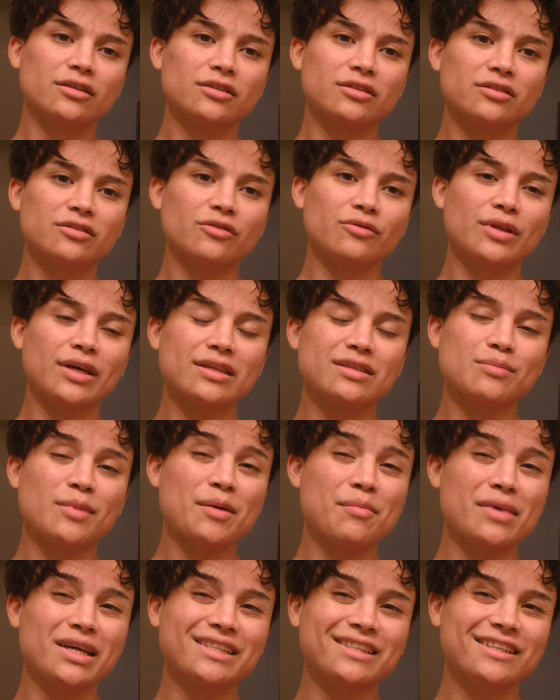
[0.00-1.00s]
So that's
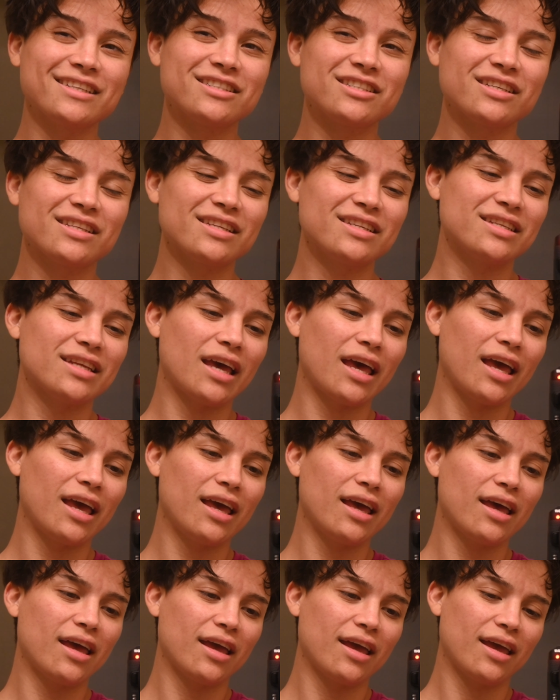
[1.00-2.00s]
my message of the
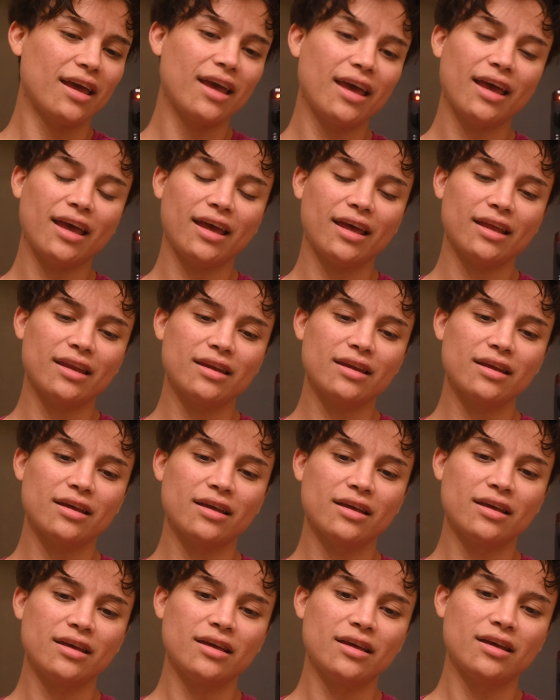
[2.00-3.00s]
day, and
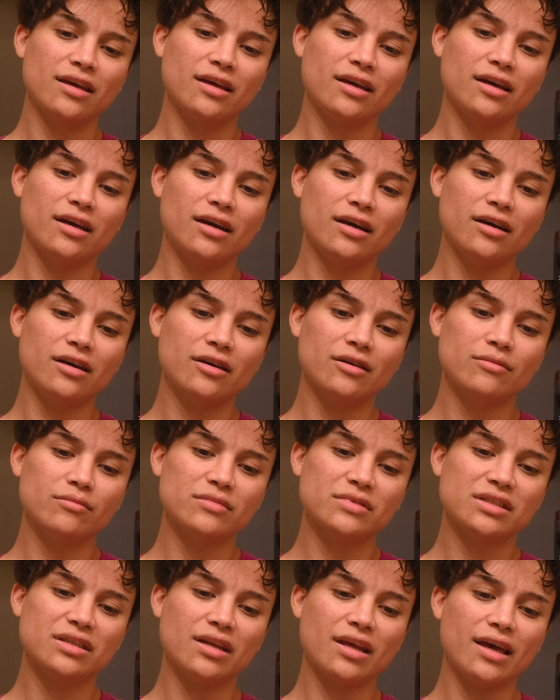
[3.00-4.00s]

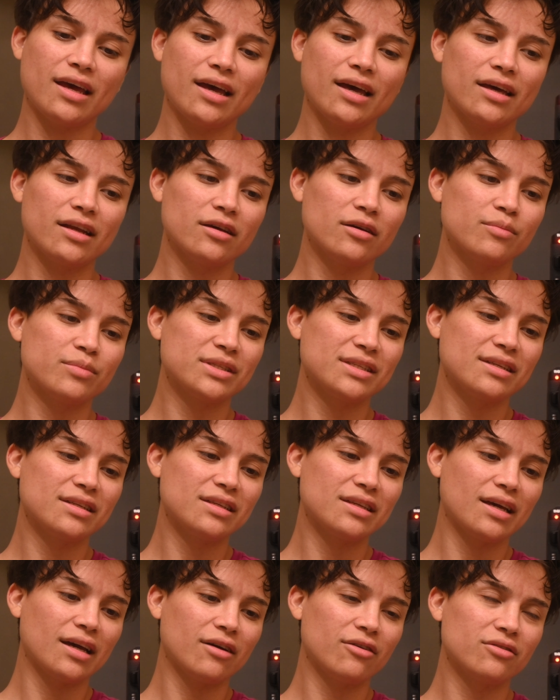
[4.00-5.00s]
um, today I had ups
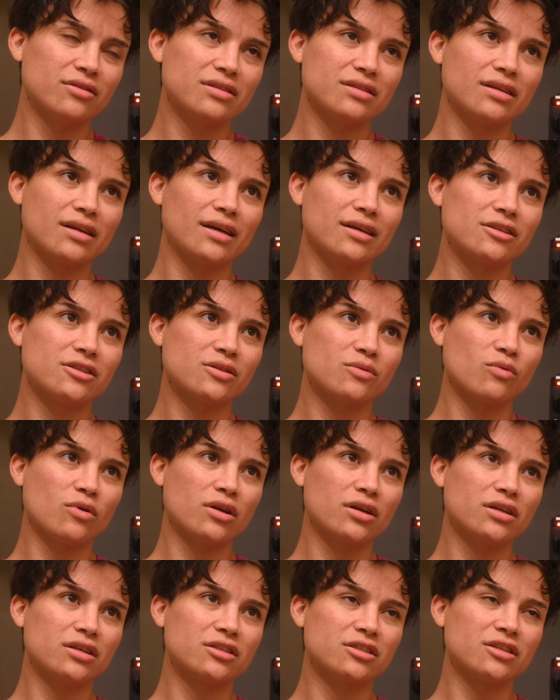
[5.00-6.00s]
and downs, and I just
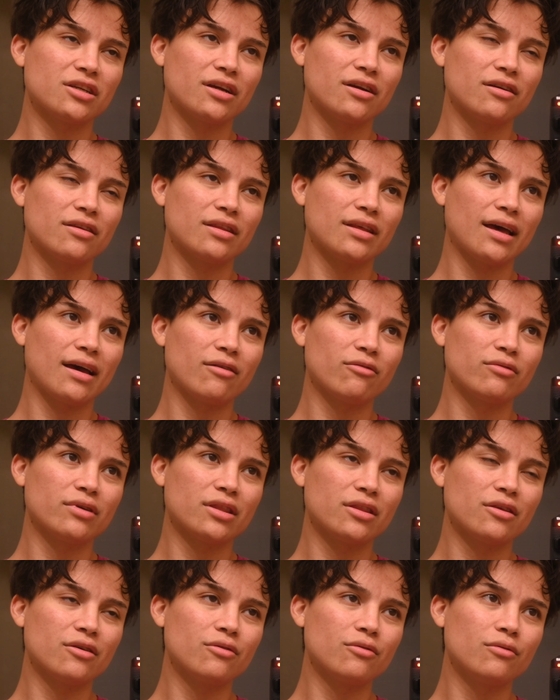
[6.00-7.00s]
wanted to share that
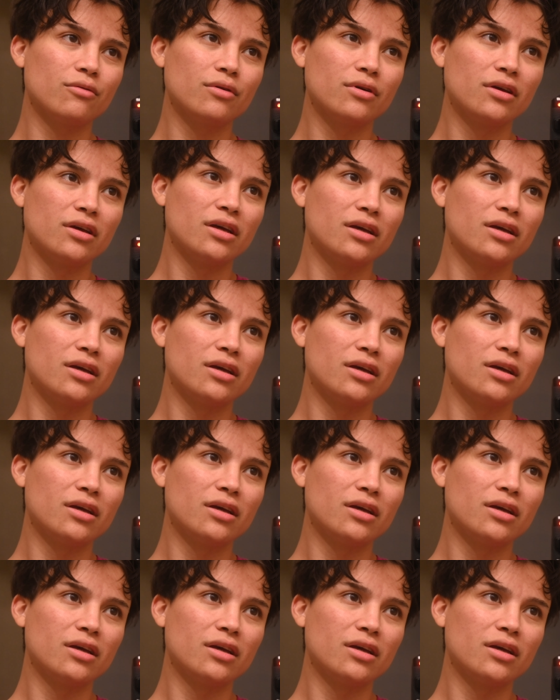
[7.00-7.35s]
with you.